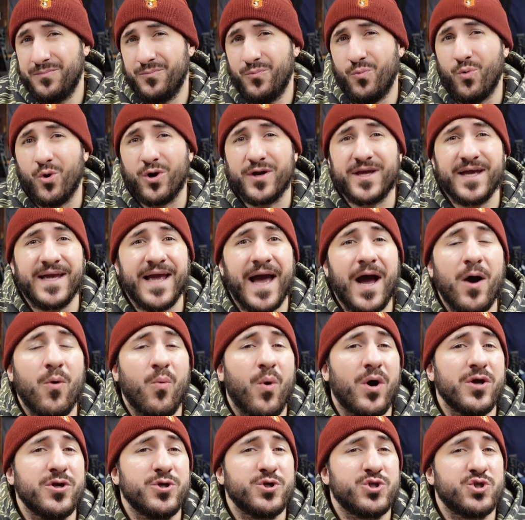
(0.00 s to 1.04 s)
Working out
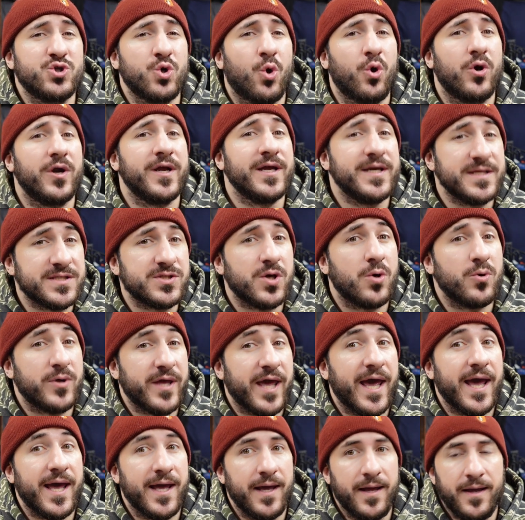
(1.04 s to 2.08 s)
while you're sore is
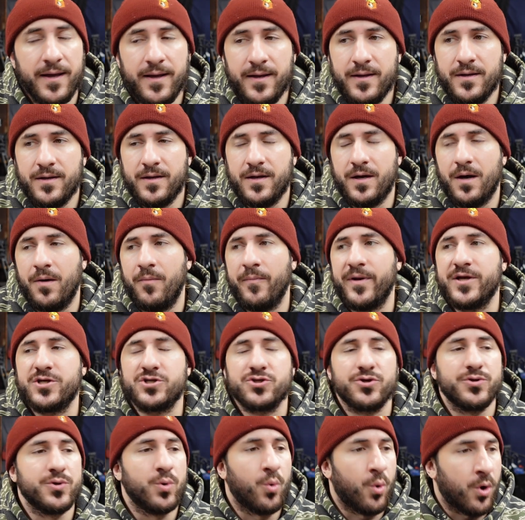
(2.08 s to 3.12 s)
okay. Uh, make
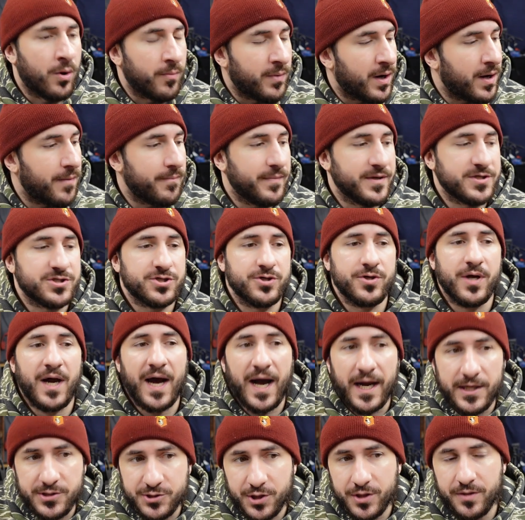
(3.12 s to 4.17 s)
sure you warm up, make sure you're
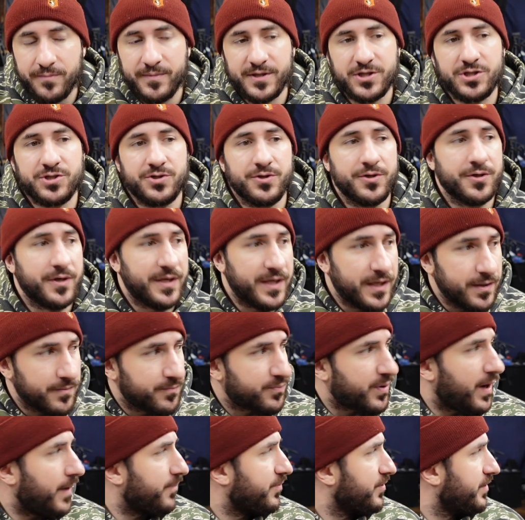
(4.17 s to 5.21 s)
hydrated, make sure you're eating
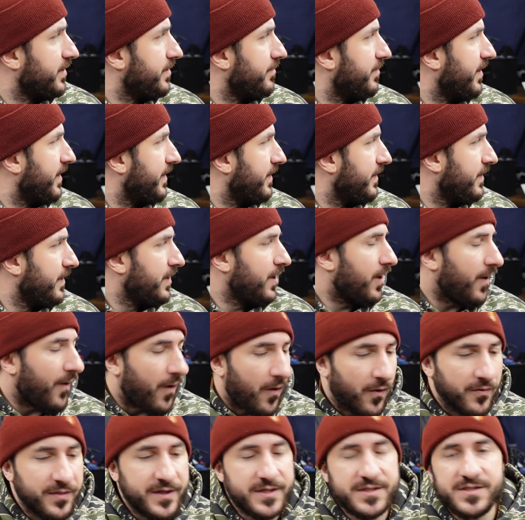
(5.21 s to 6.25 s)
properly, but
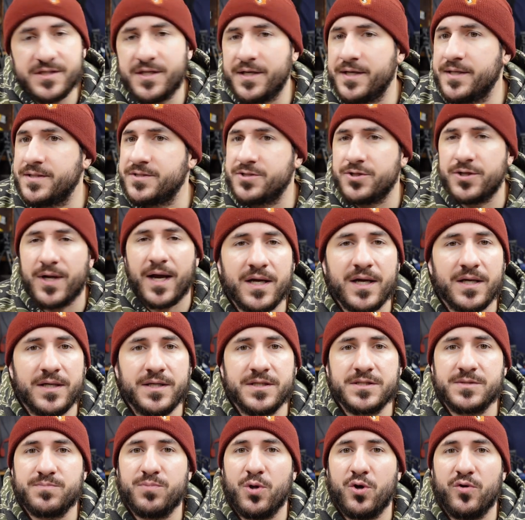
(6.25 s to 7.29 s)
all these things, you're gonna
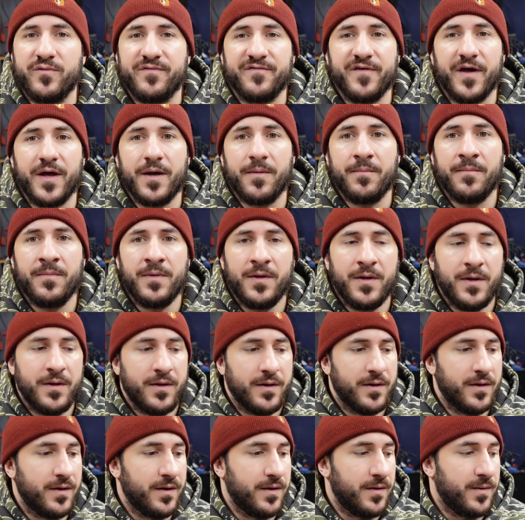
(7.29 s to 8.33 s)
explode, fam.
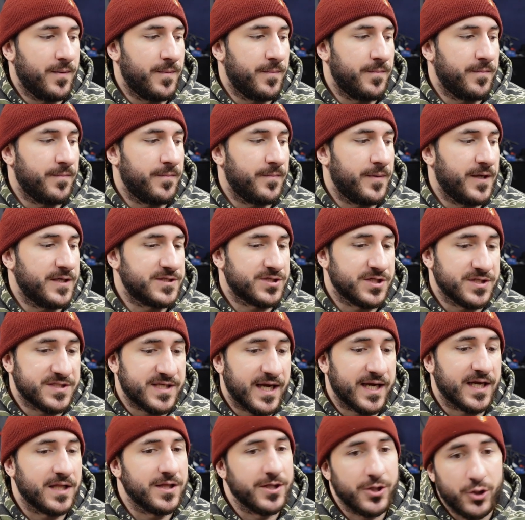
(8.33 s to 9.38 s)
Um, it's gonna
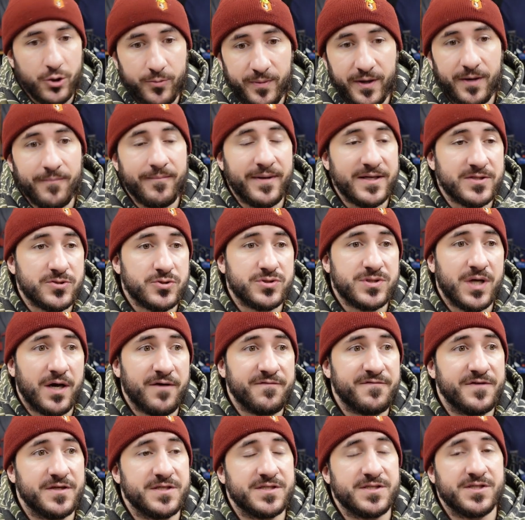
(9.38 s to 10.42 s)
take a little bit of mental
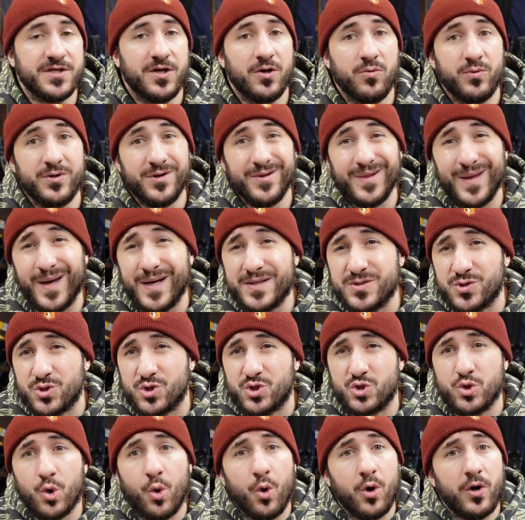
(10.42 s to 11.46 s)
toughness, you know, when your legs are
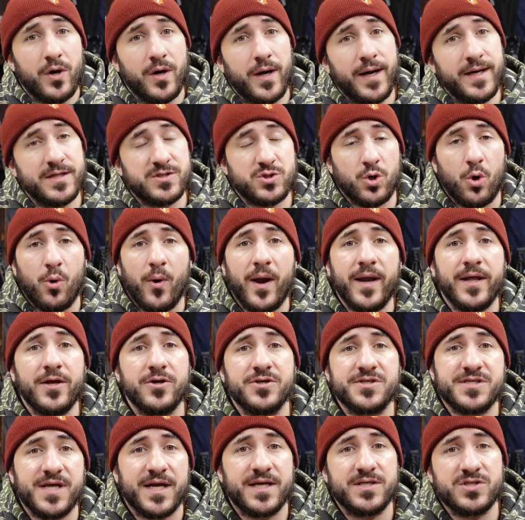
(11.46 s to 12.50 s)
sore and it's already your
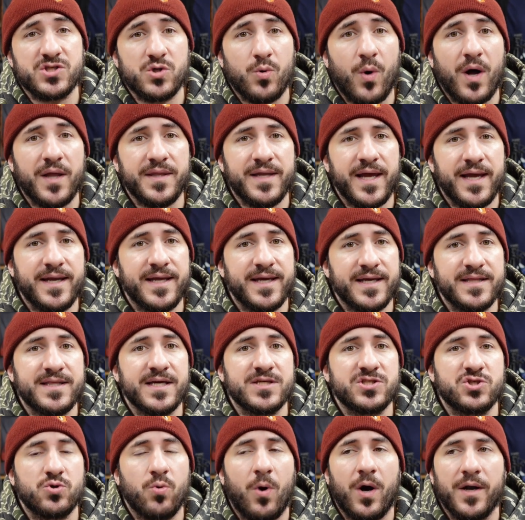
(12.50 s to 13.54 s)
second squat day to get
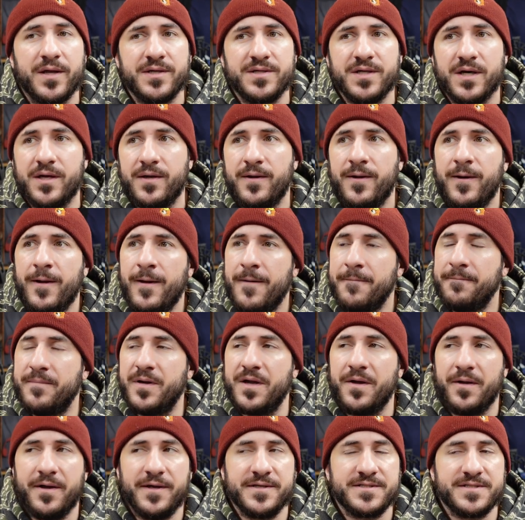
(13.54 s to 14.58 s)
that squatting done, but
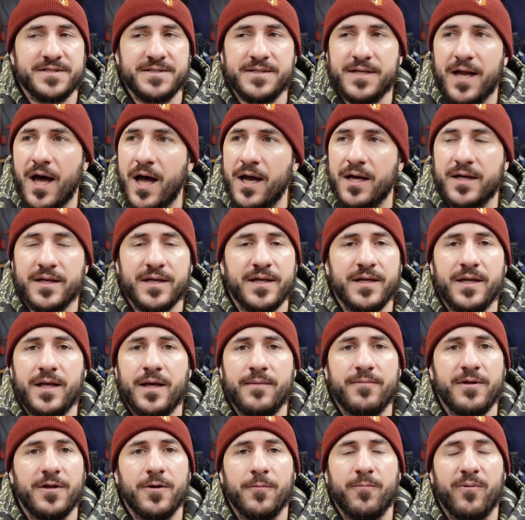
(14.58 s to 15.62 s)
it, it's not gonna
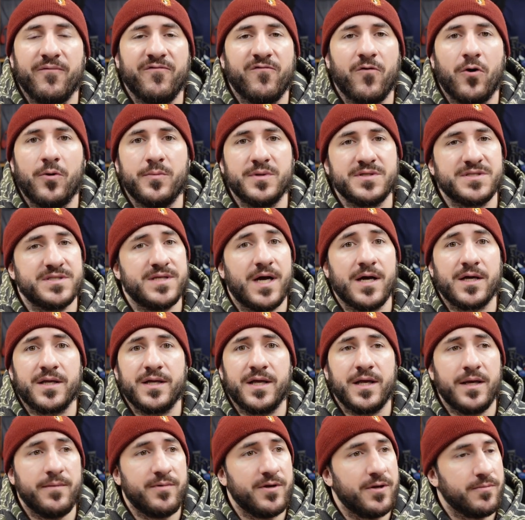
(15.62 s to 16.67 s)
inhibit your performance, not
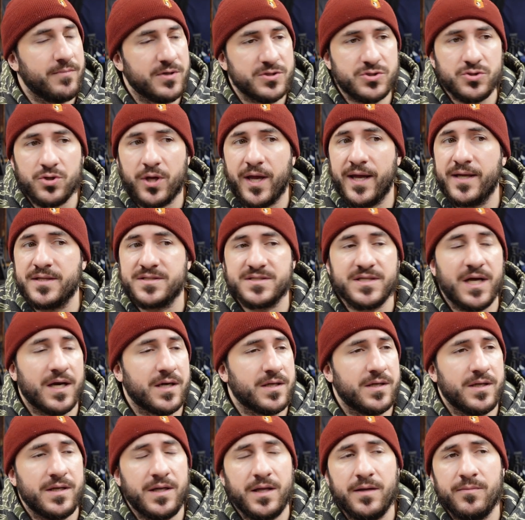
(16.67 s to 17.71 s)
gonna inhibit your muscle gain, it's not
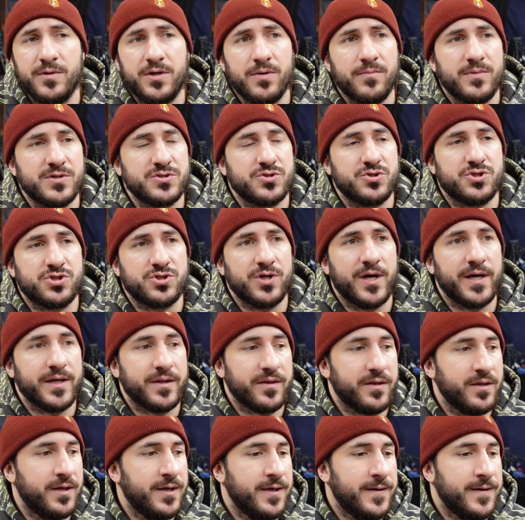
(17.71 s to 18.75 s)
gonna inhibit your muscle
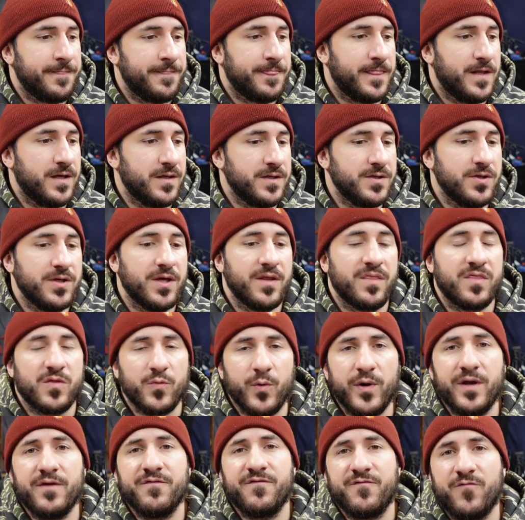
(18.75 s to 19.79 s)
strength. Uh, you get
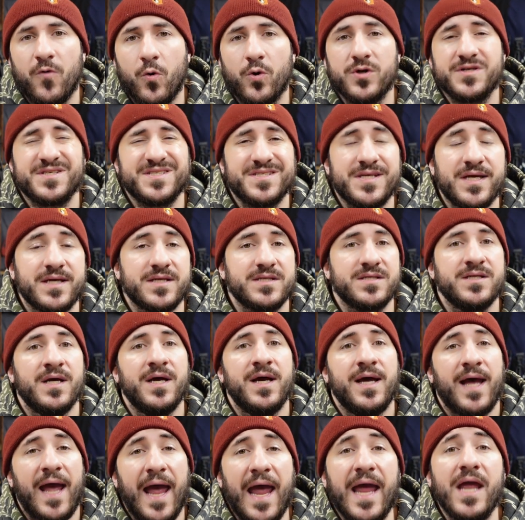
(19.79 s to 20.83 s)
three, four, six,
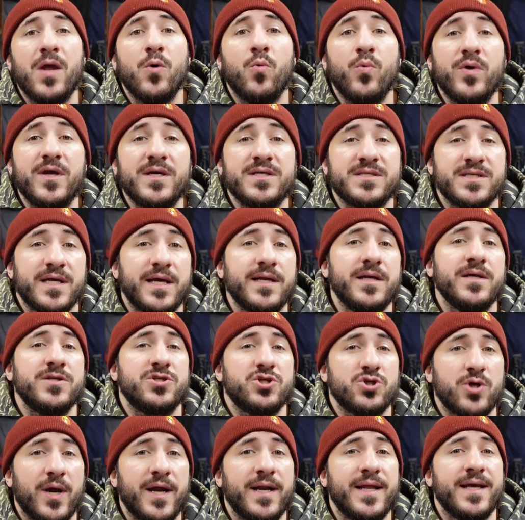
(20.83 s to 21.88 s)
eight weeks into
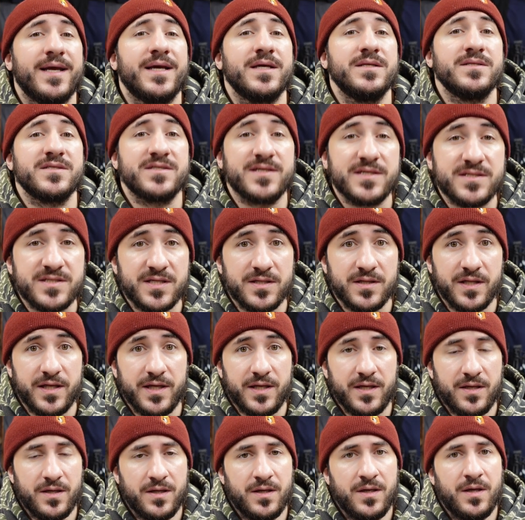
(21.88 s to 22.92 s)
training consistently.